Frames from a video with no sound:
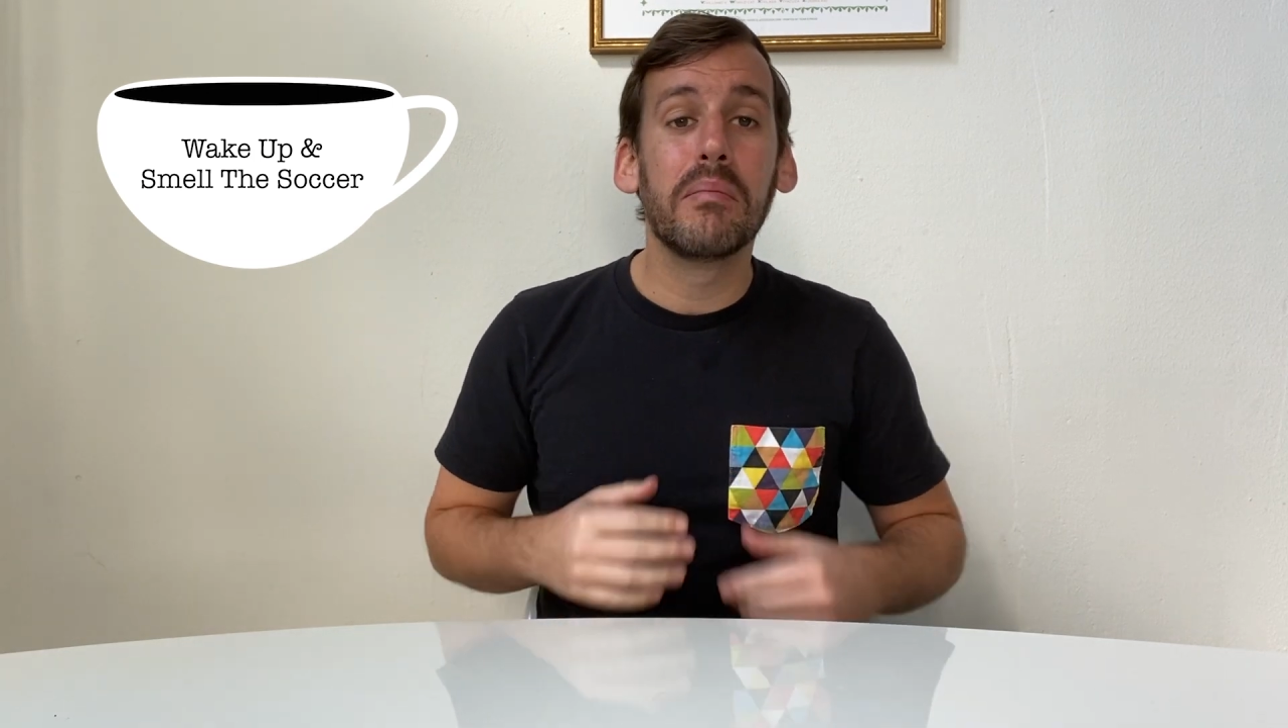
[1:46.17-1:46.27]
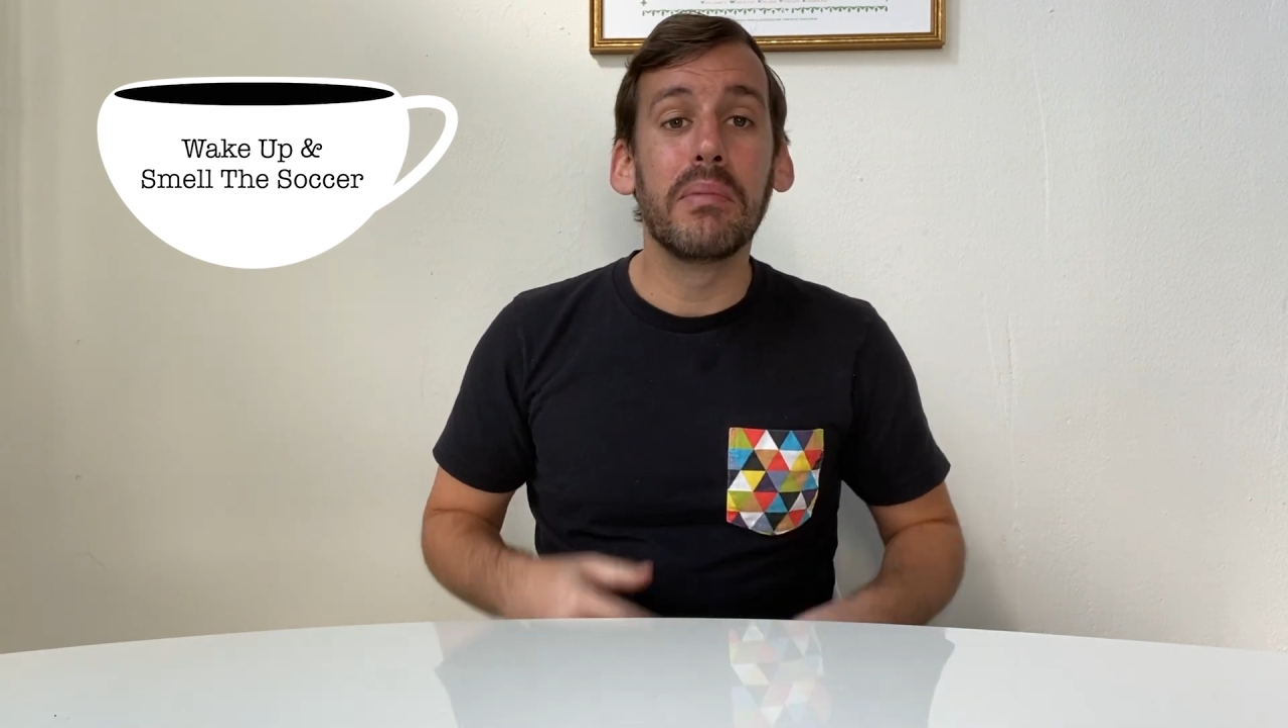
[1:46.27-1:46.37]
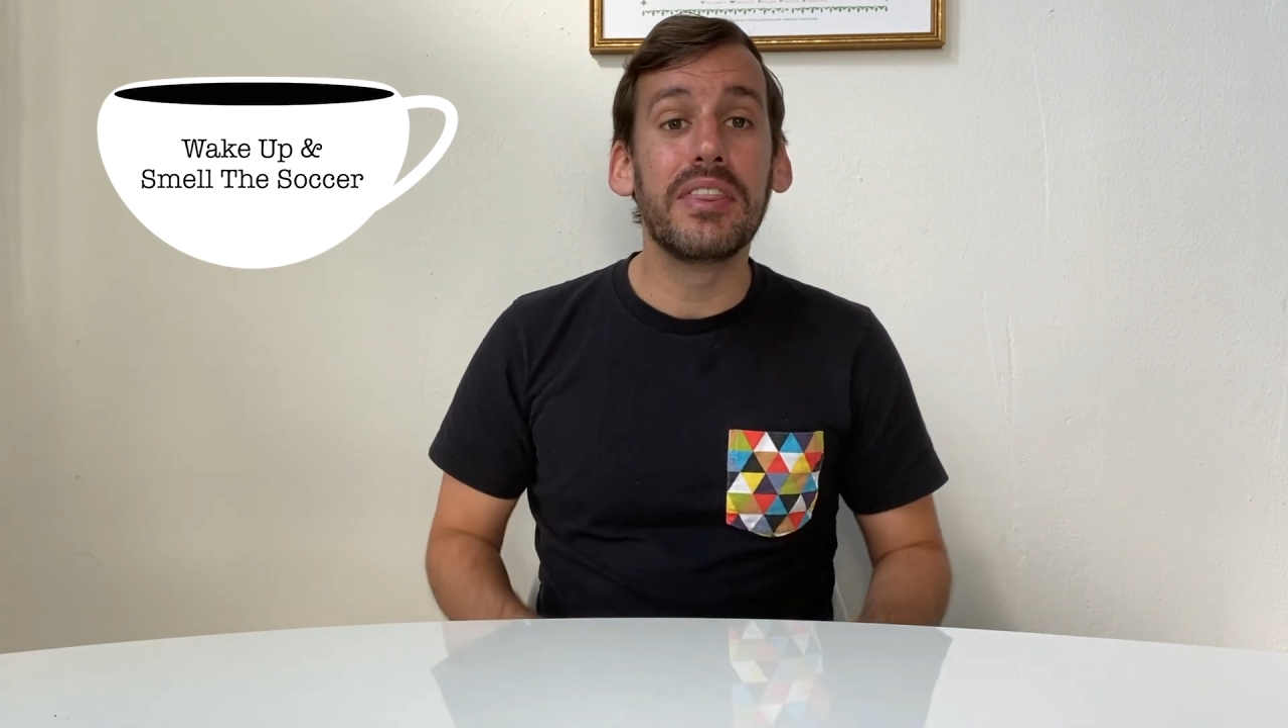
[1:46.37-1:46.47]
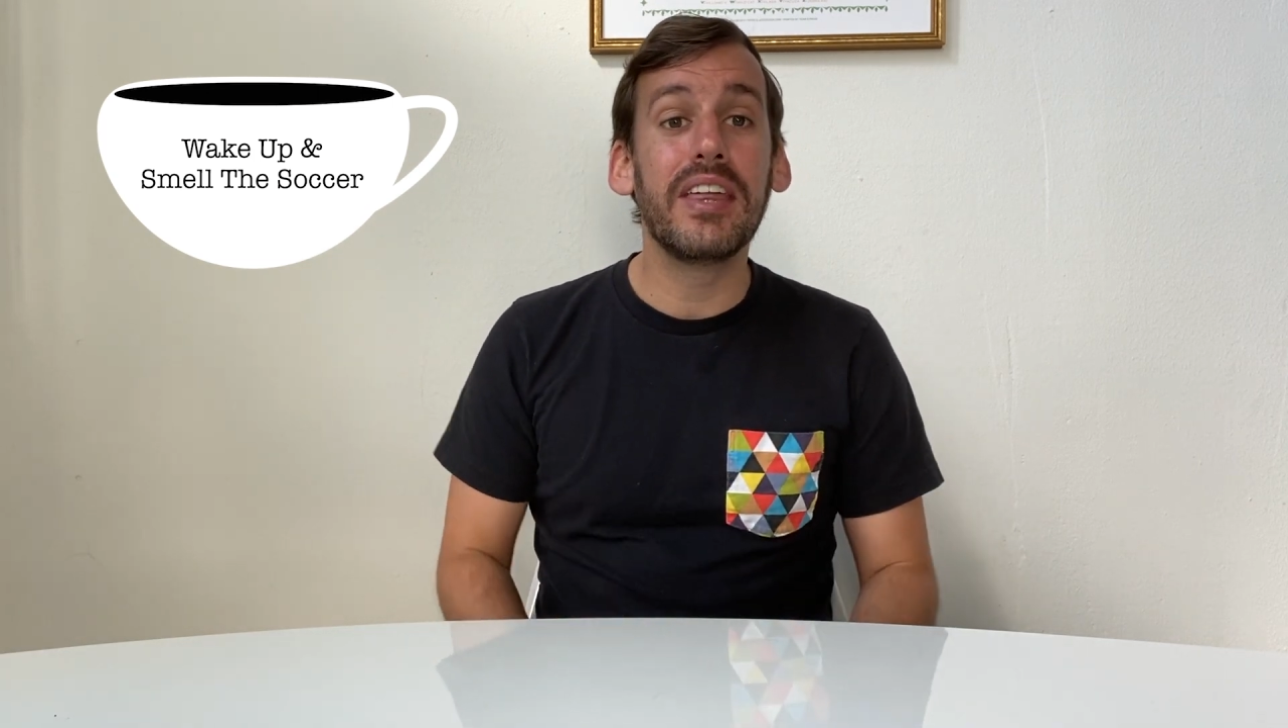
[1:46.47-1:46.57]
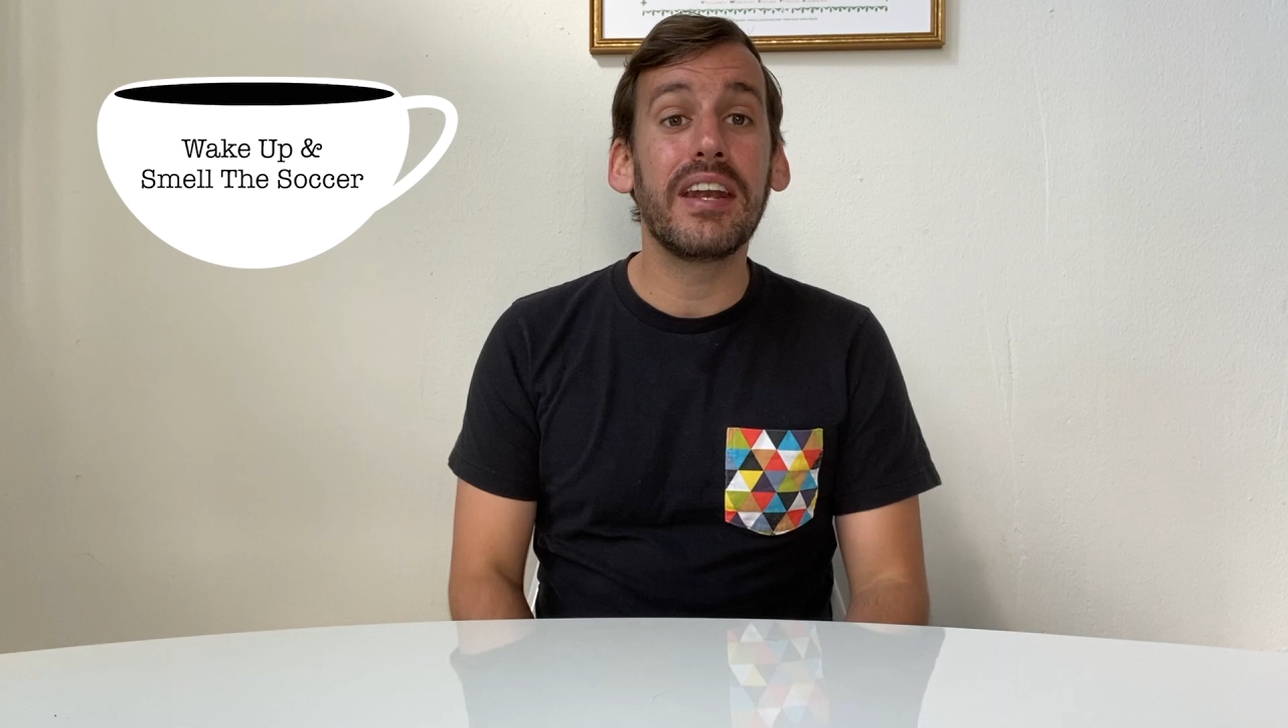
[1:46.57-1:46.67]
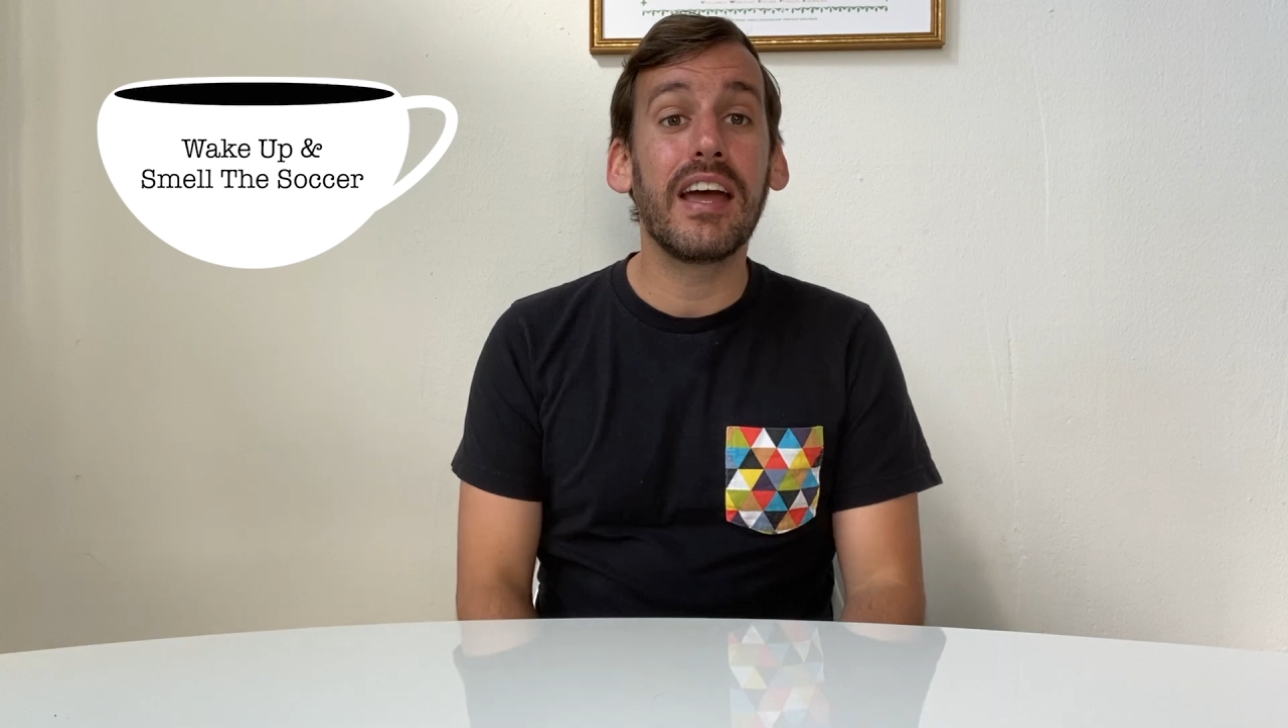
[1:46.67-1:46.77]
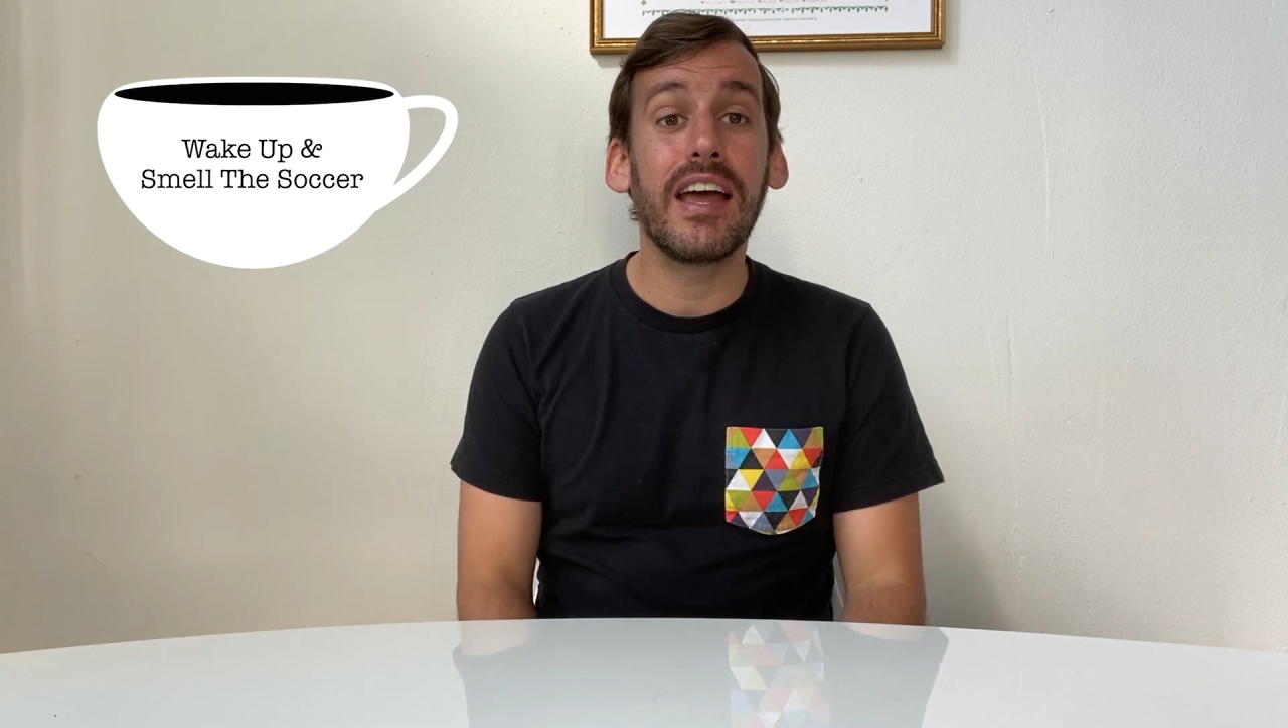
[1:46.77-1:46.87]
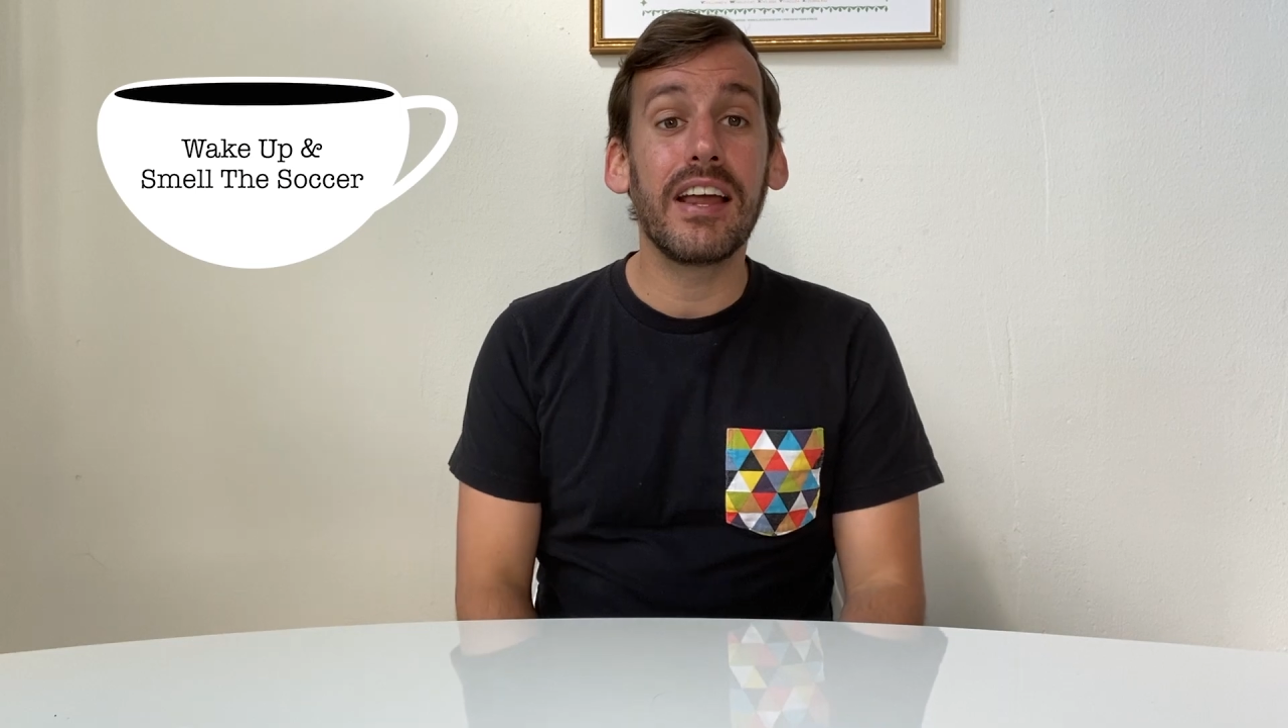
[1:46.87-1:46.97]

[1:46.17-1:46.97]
but then El